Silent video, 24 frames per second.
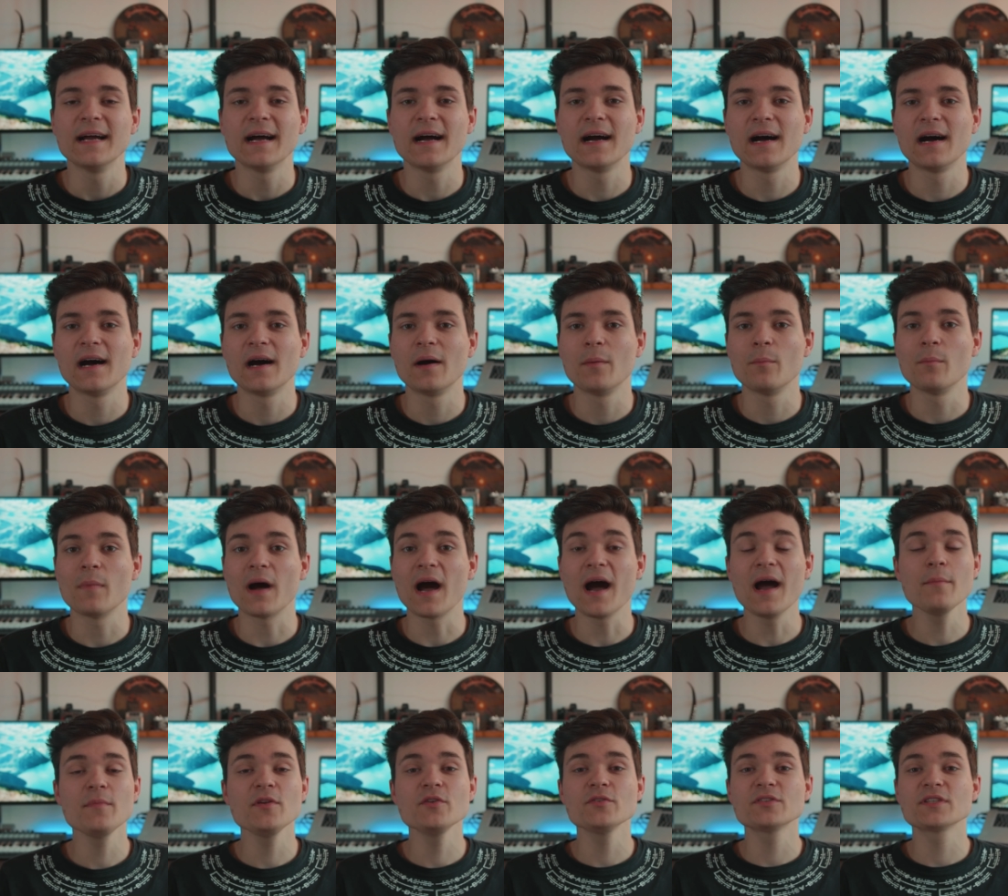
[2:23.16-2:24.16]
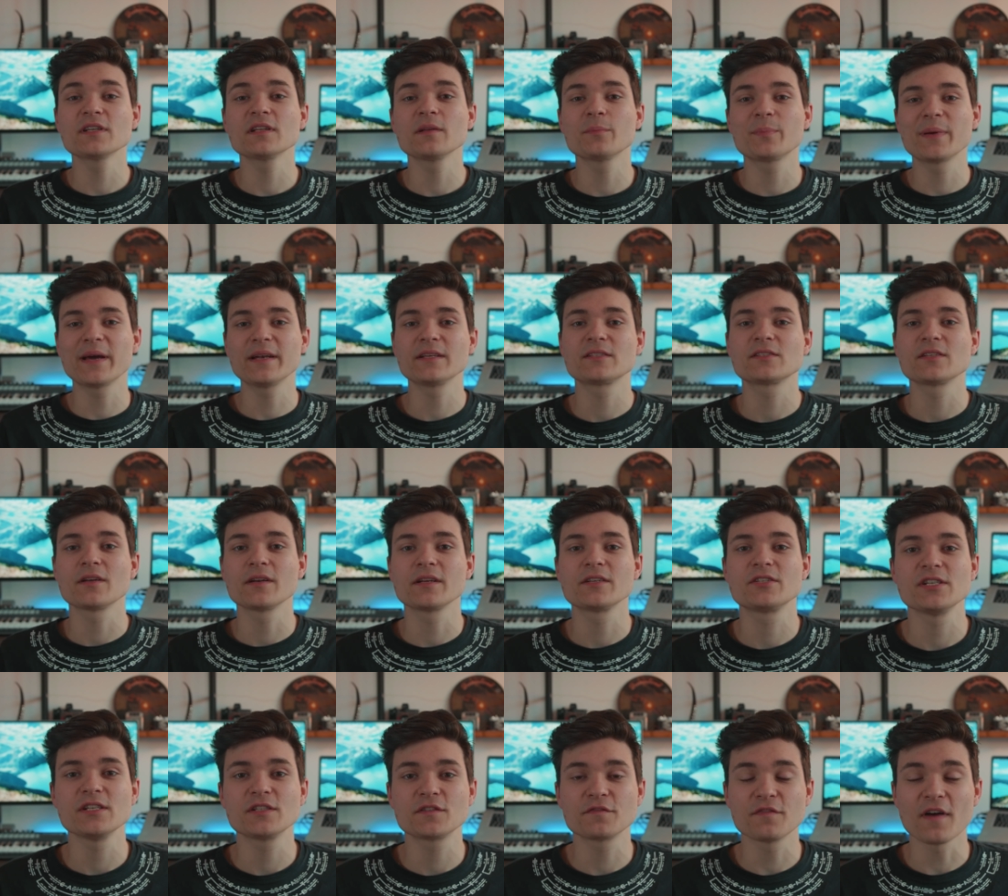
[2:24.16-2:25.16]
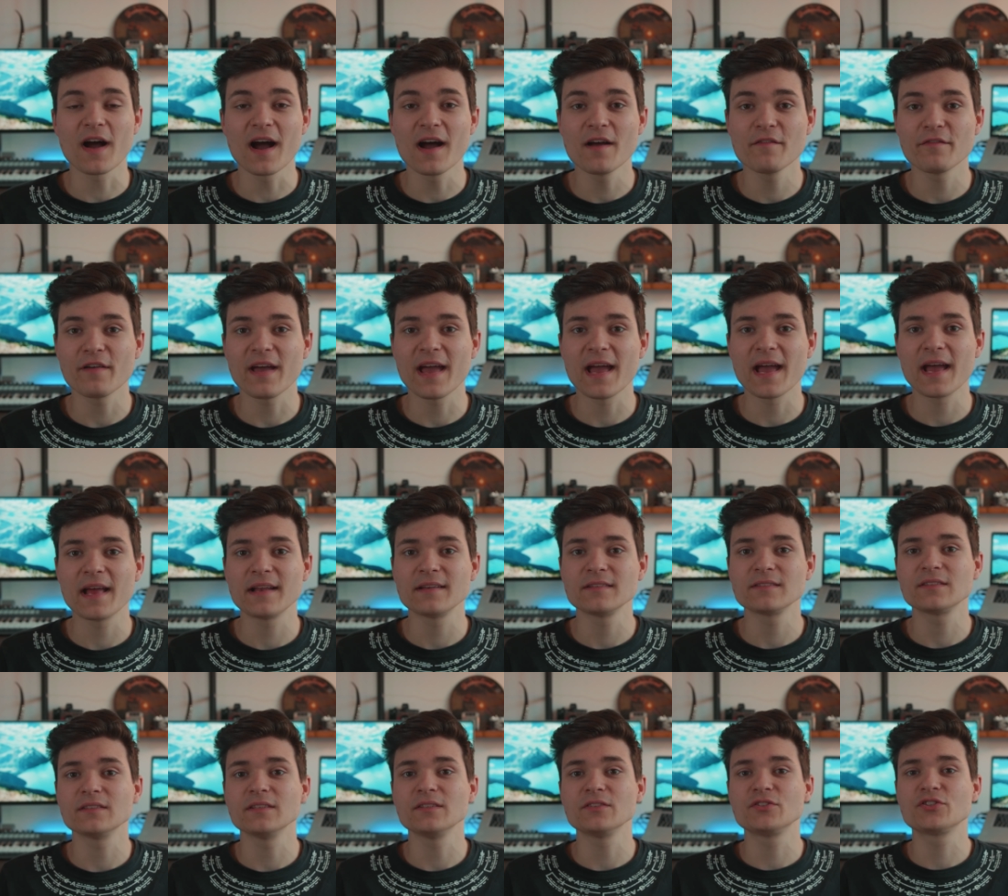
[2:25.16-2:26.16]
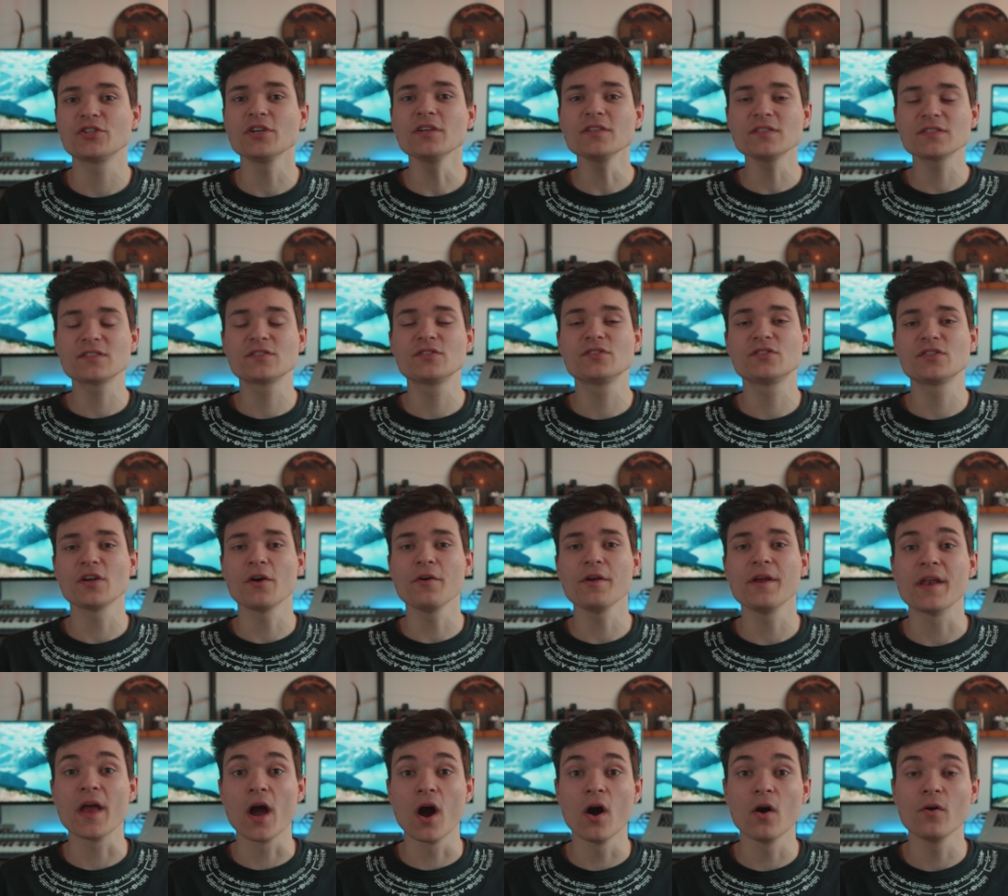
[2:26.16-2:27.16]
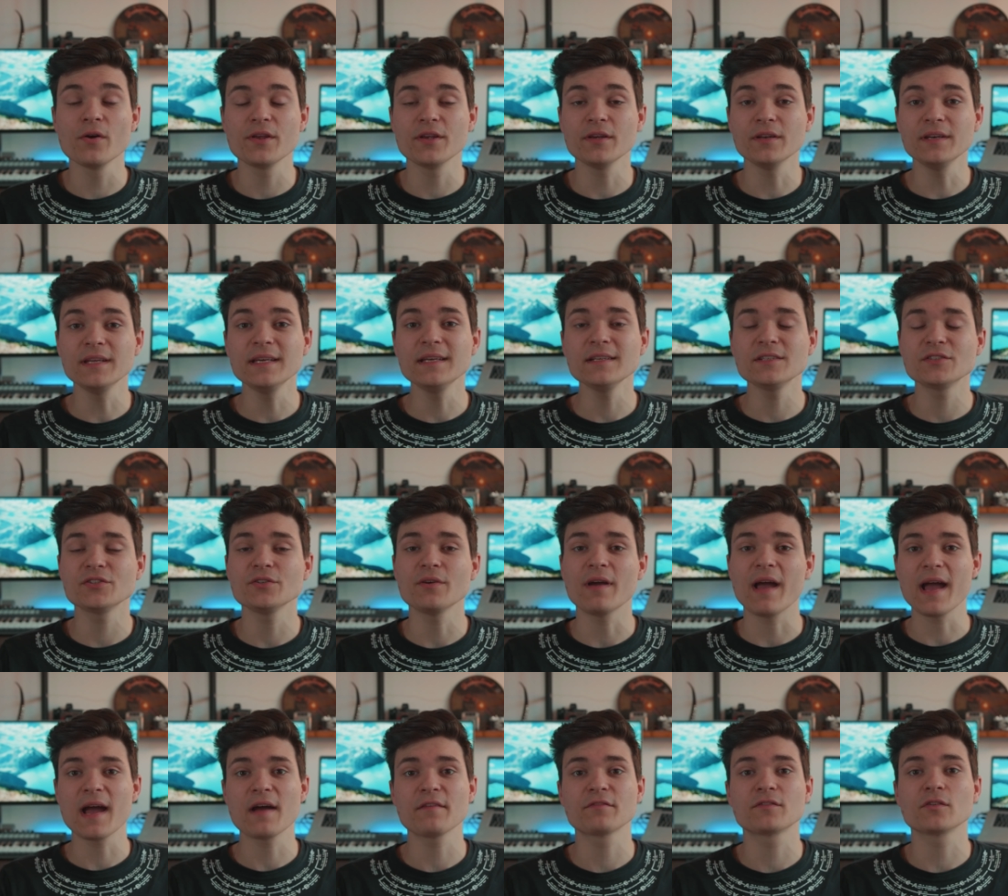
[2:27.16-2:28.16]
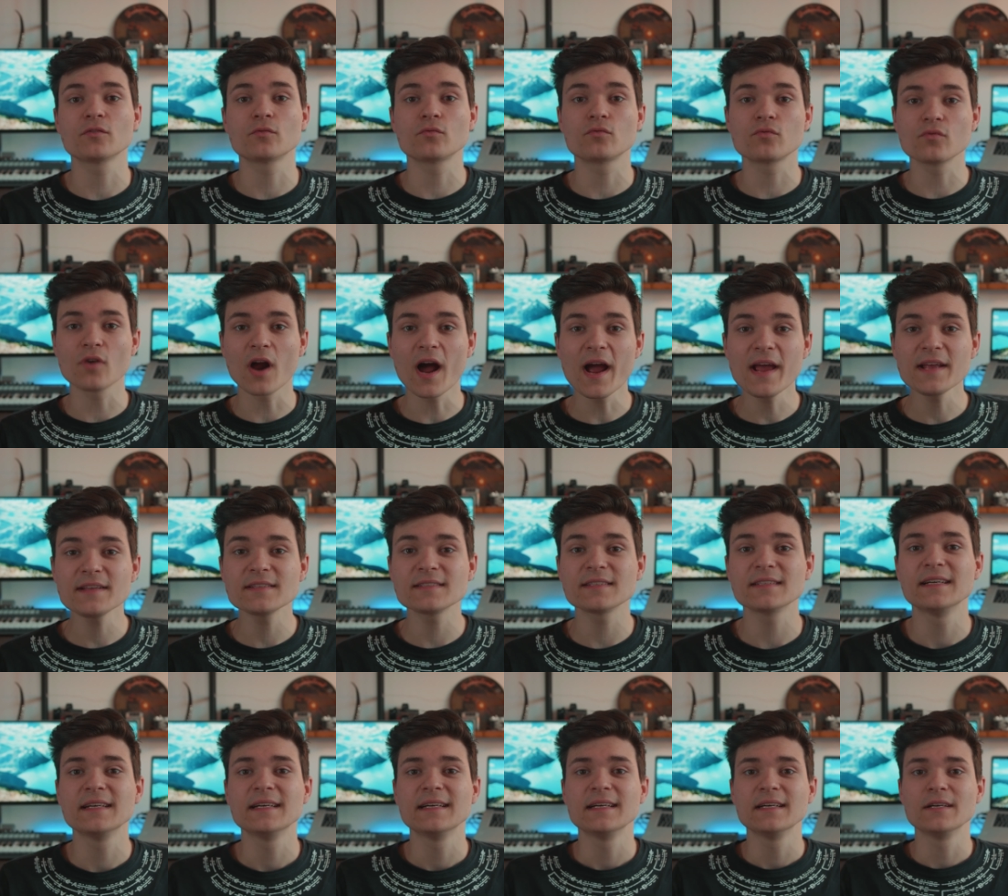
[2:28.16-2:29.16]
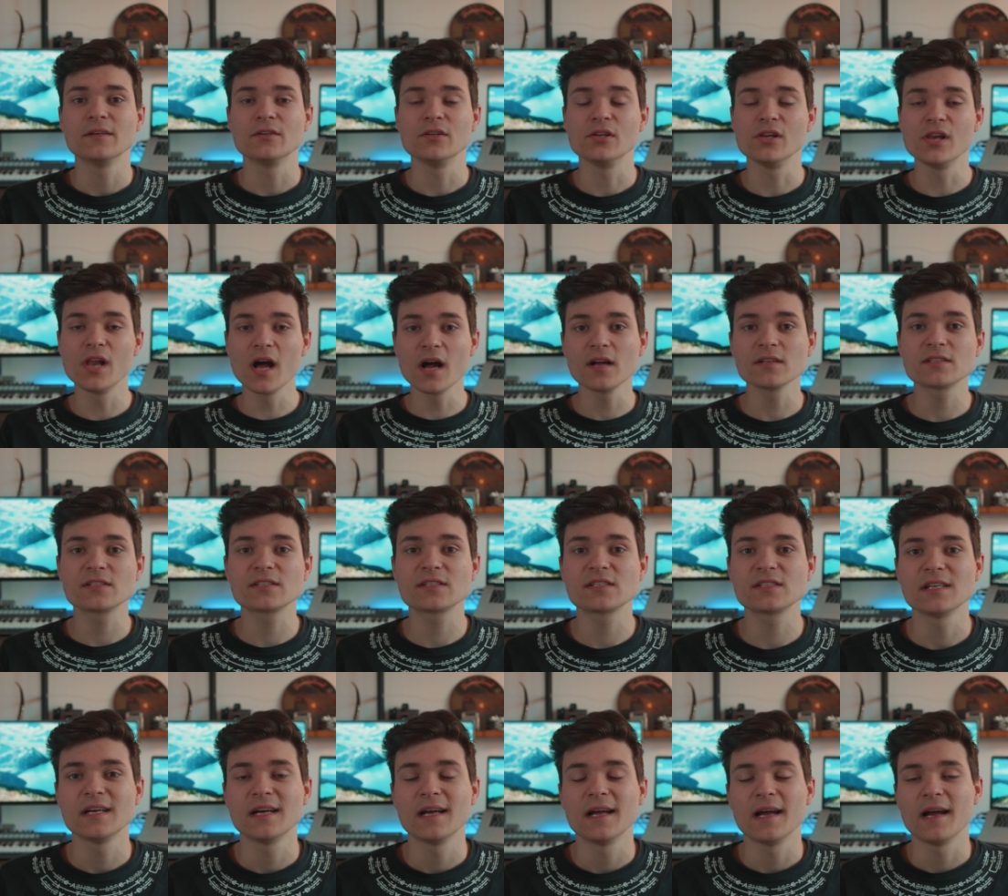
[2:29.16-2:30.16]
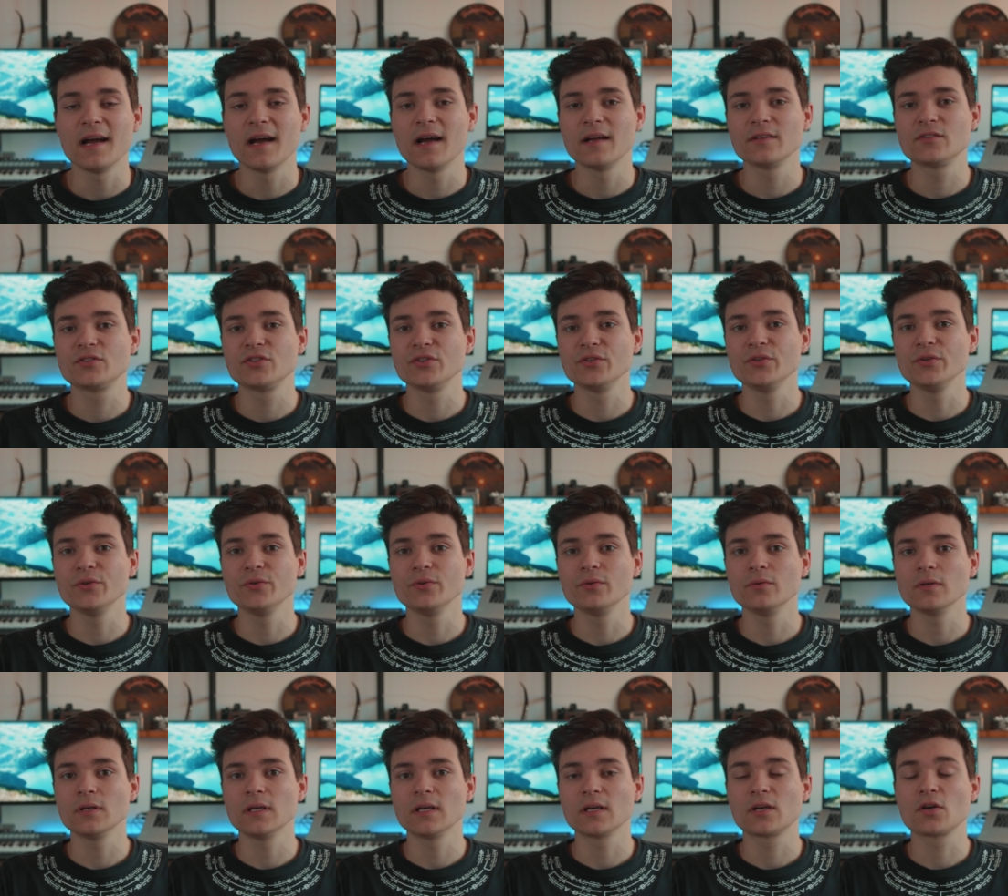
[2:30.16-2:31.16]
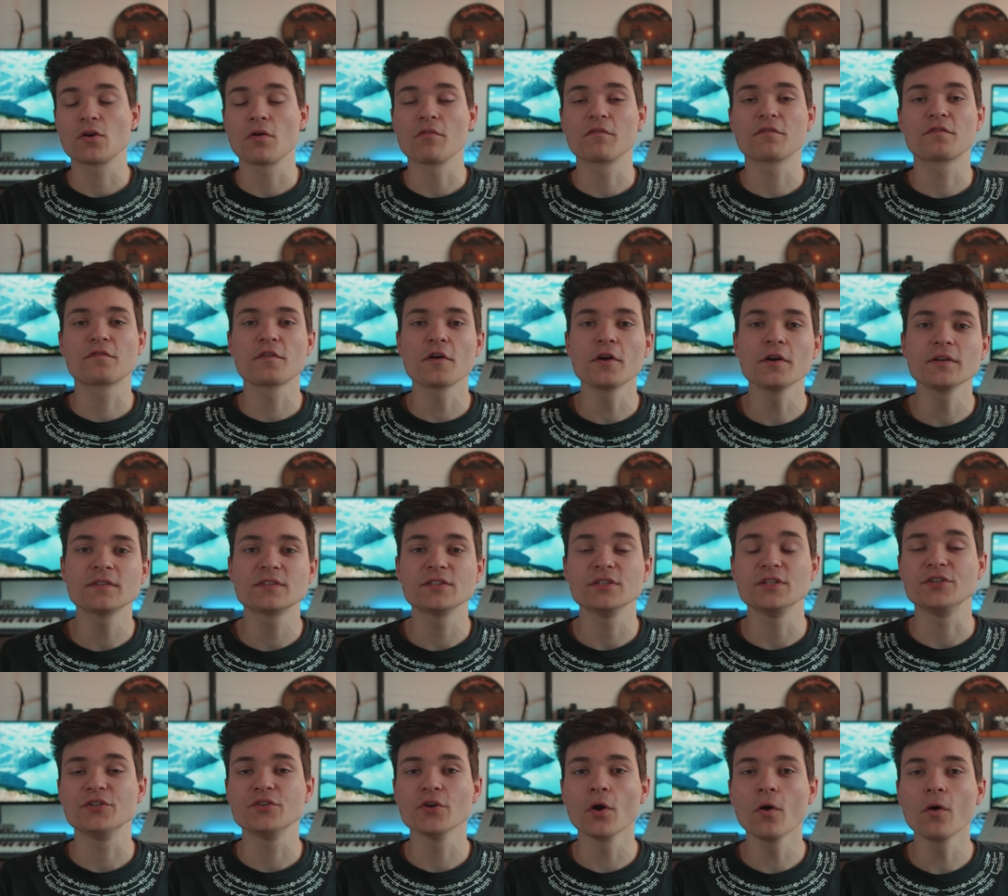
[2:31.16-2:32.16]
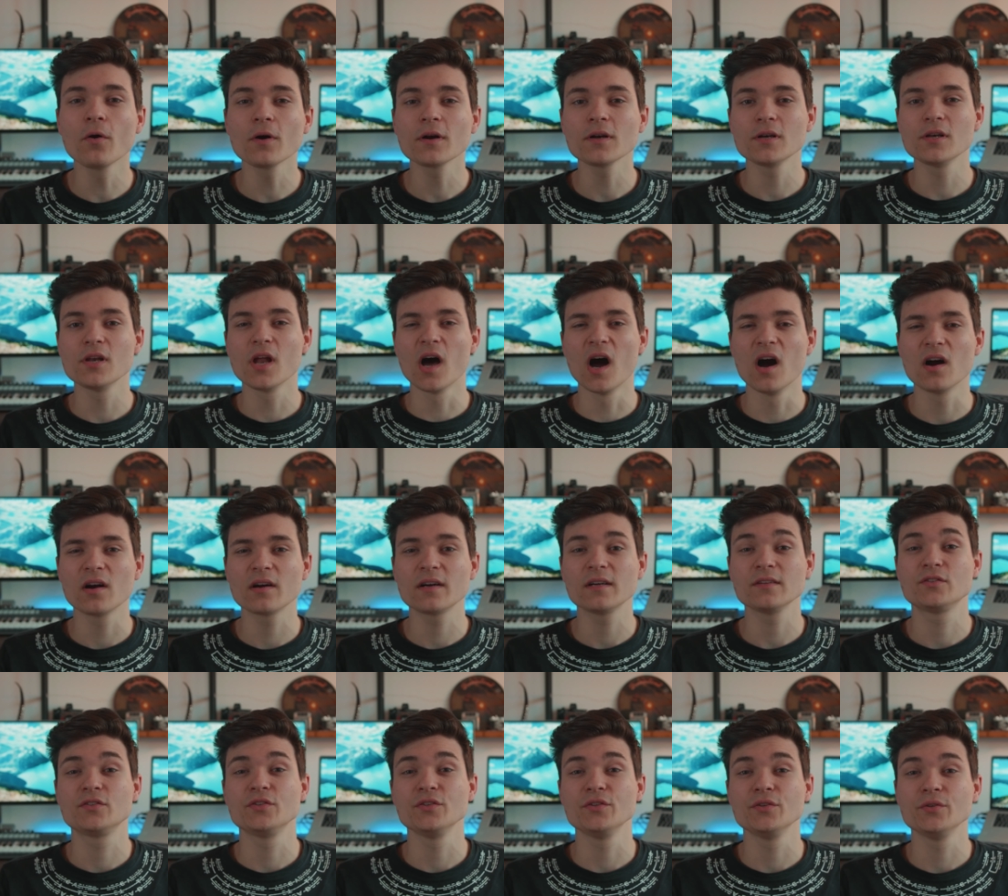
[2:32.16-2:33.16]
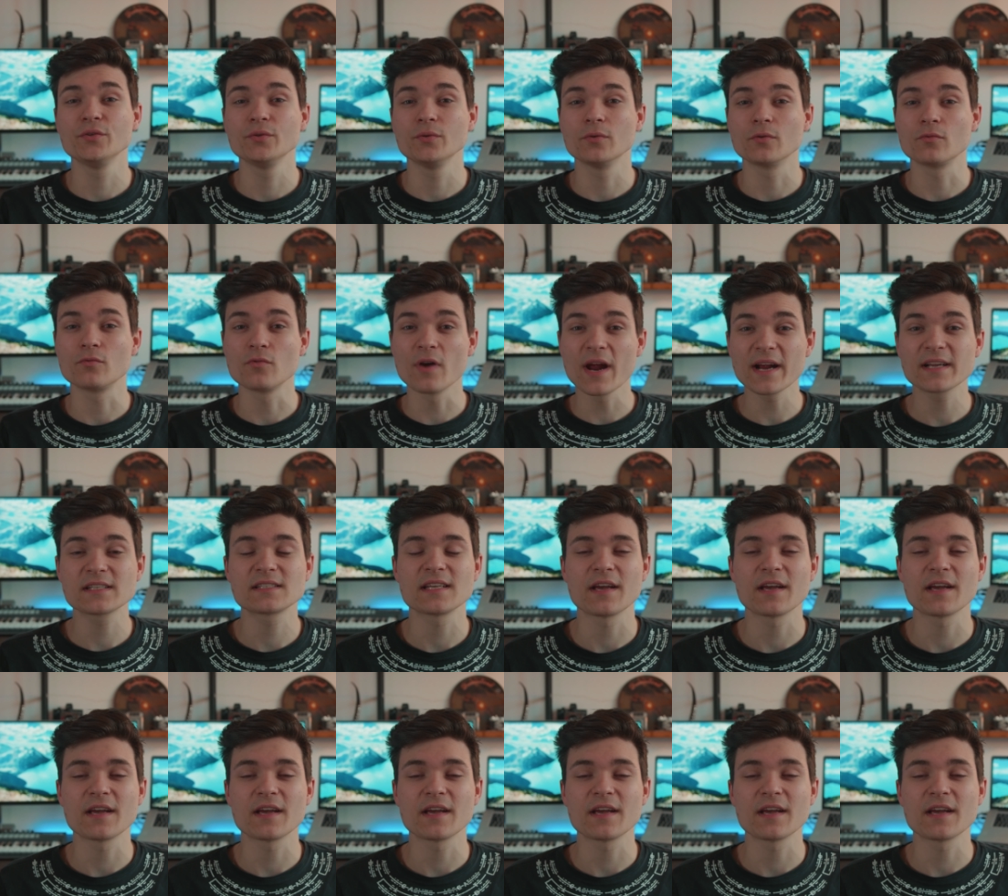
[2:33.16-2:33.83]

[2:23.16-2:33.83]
I'm using the Panasonic GH5, and just so you know, you need to have the right LUTs to convert your log to Rec.